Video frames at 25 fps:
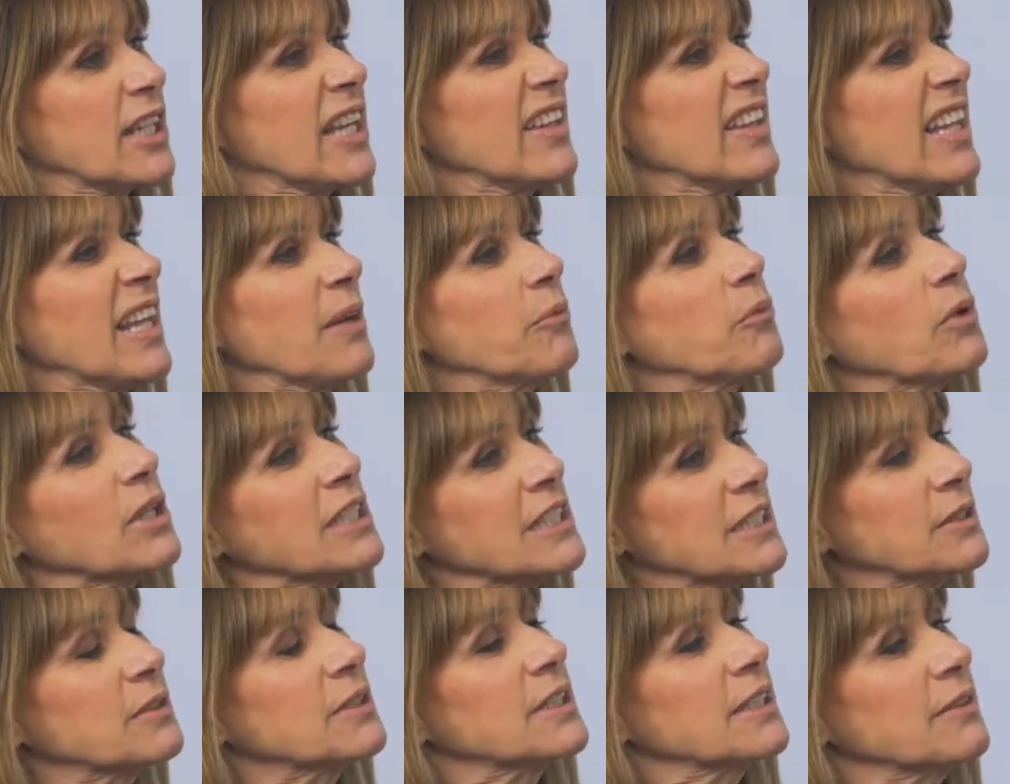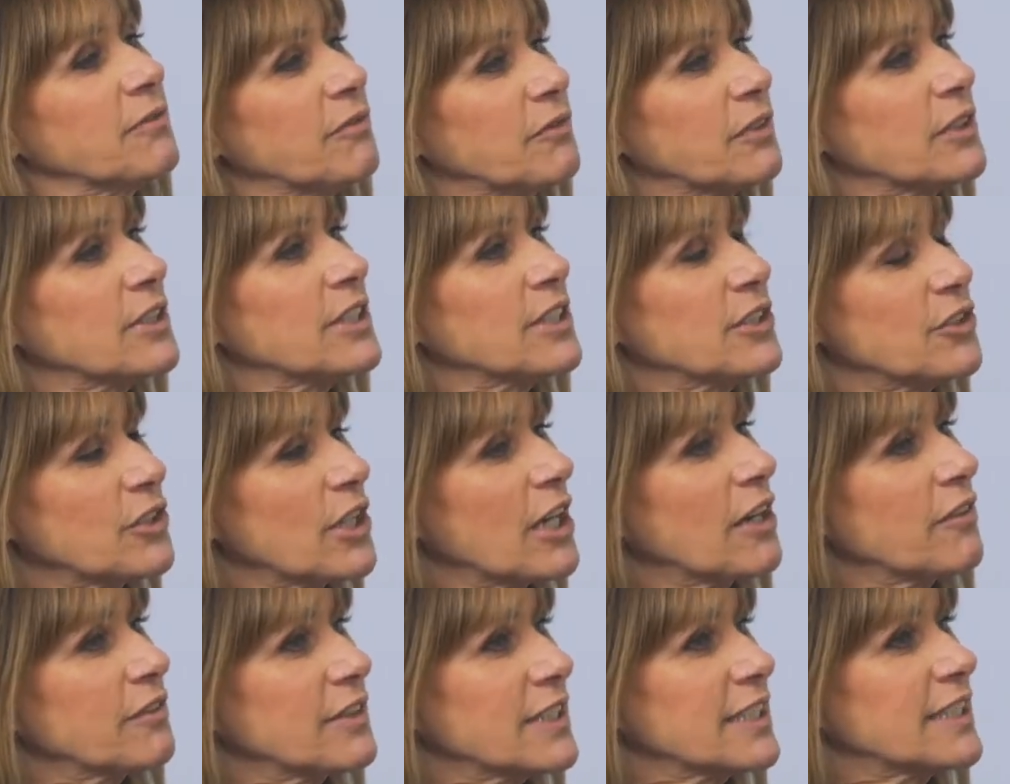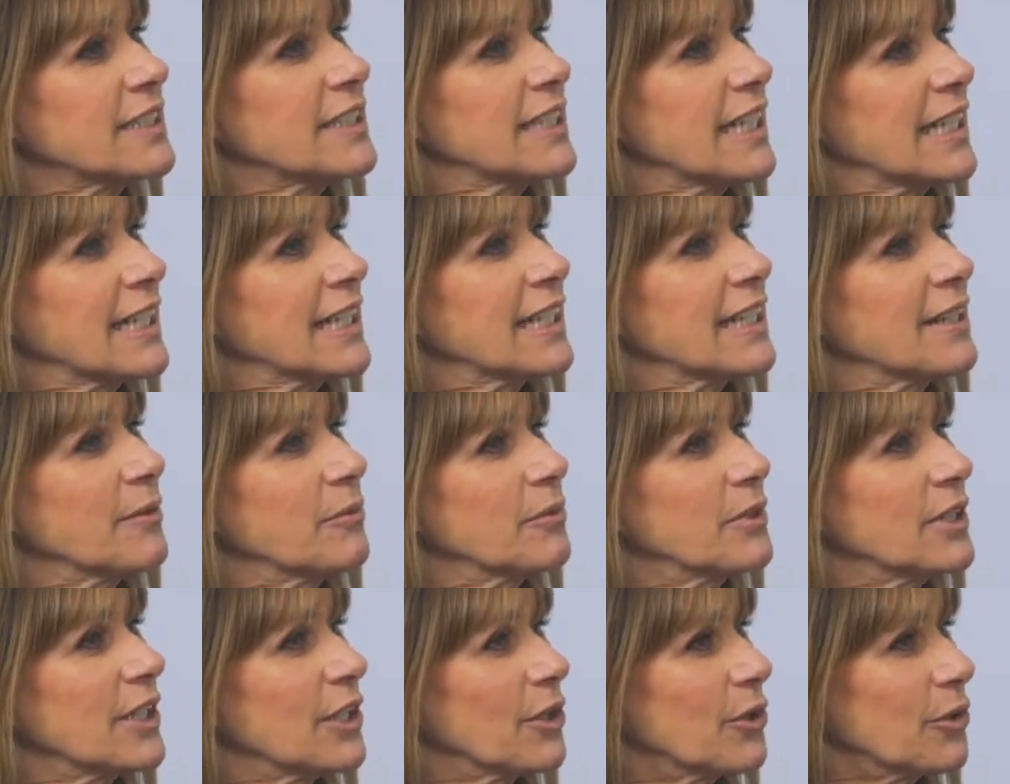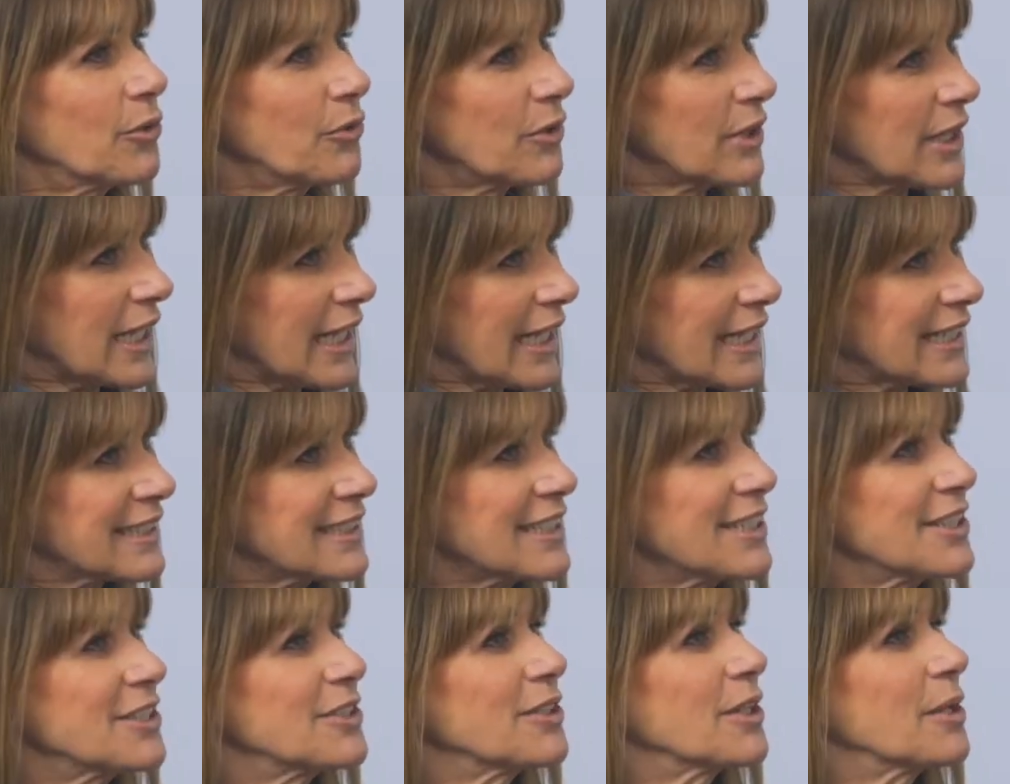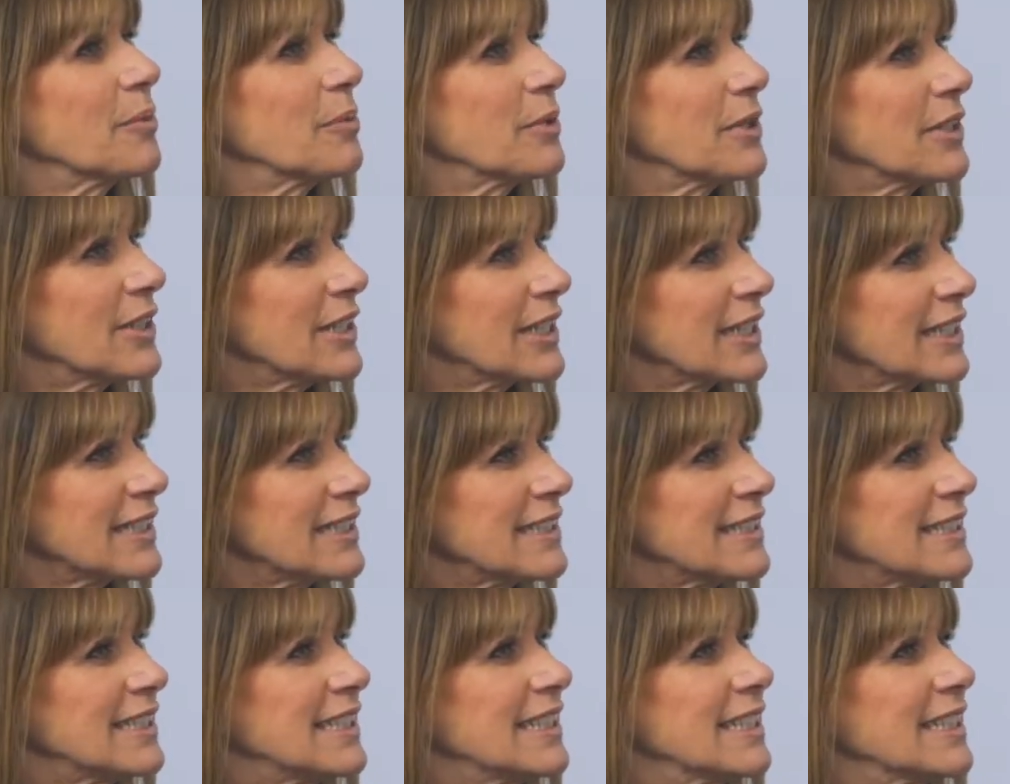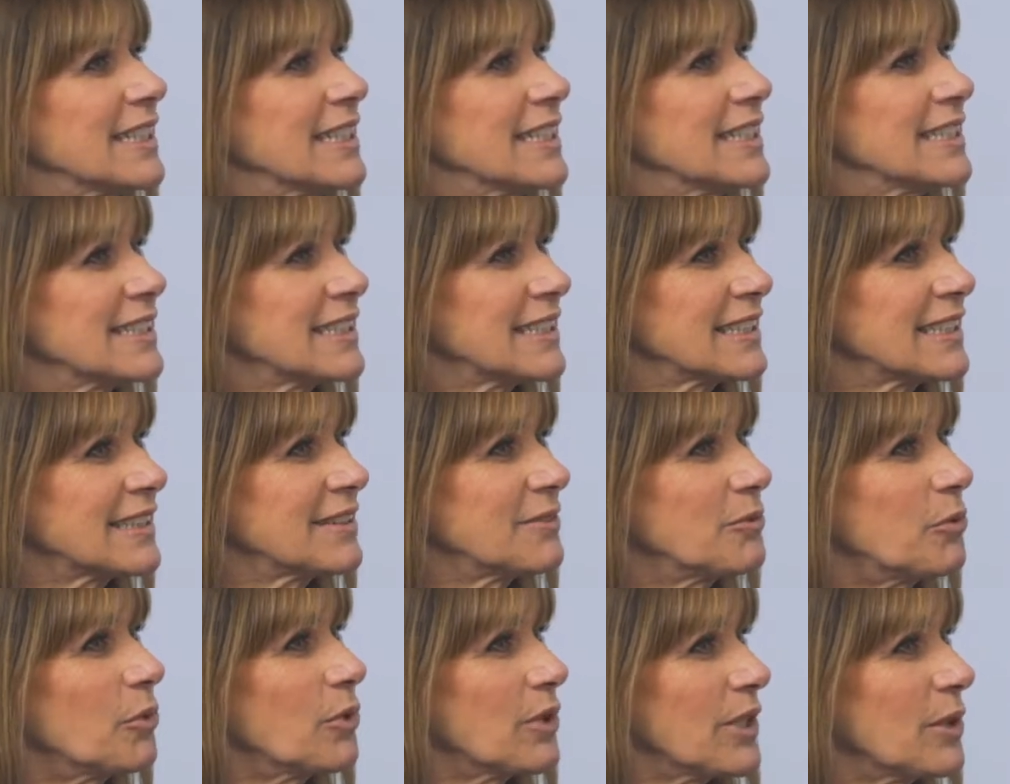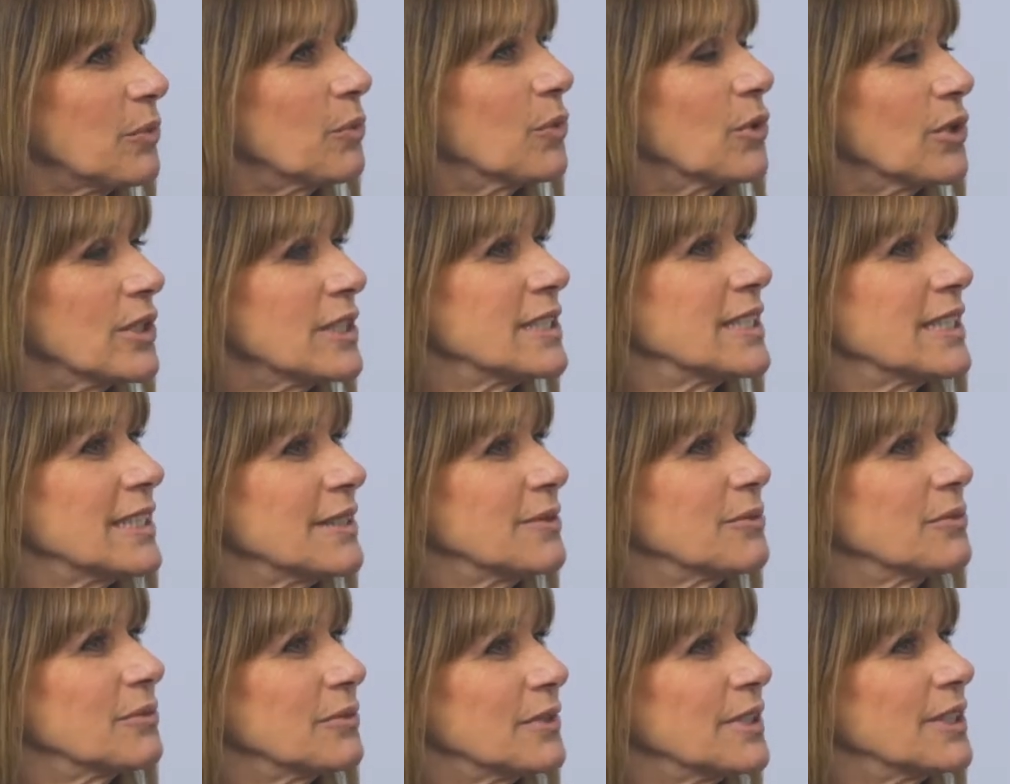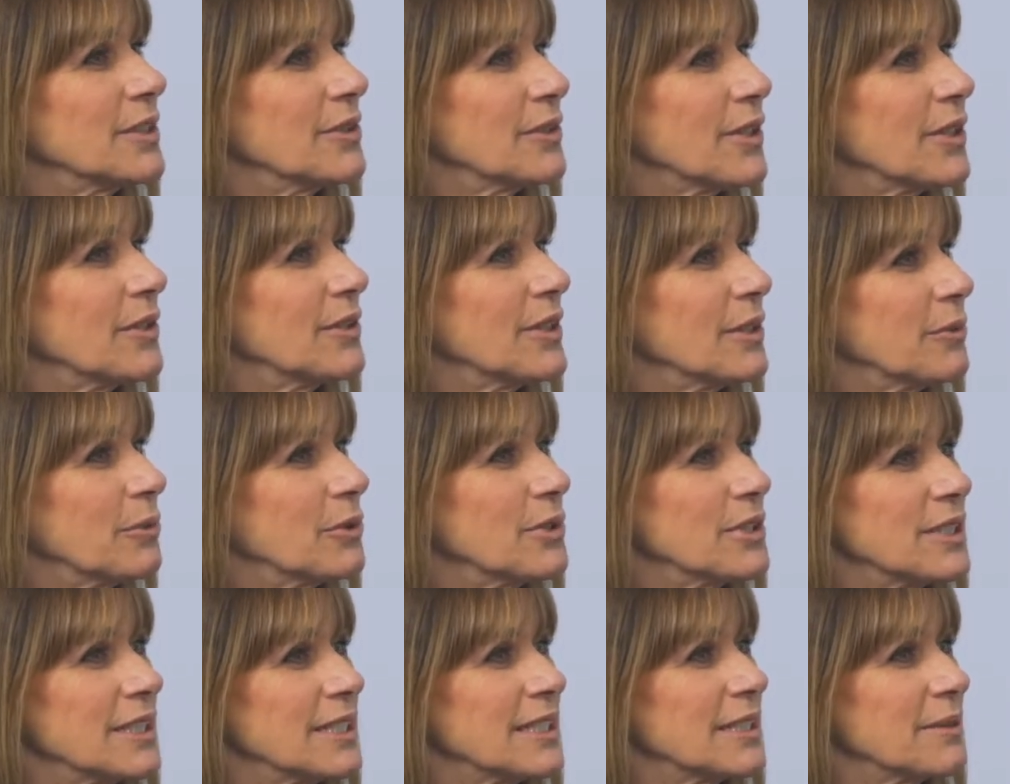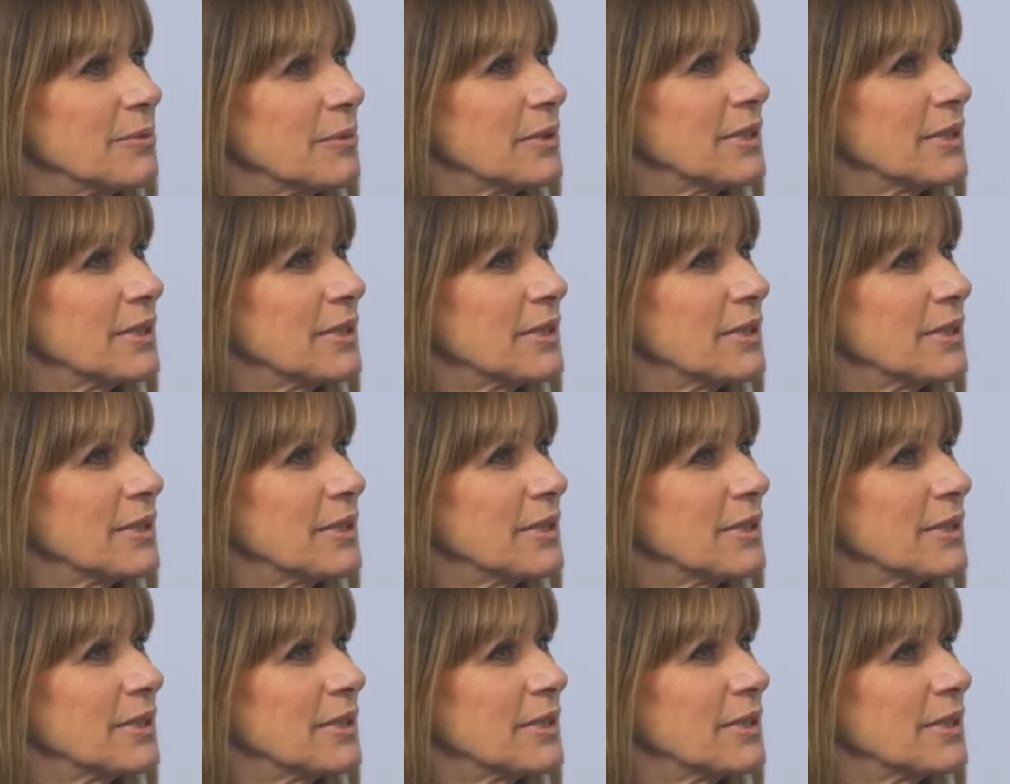And then once the first draft is sent, they all relax into it a bit. They can see that it's what they wanted and, you know, how they wanted it.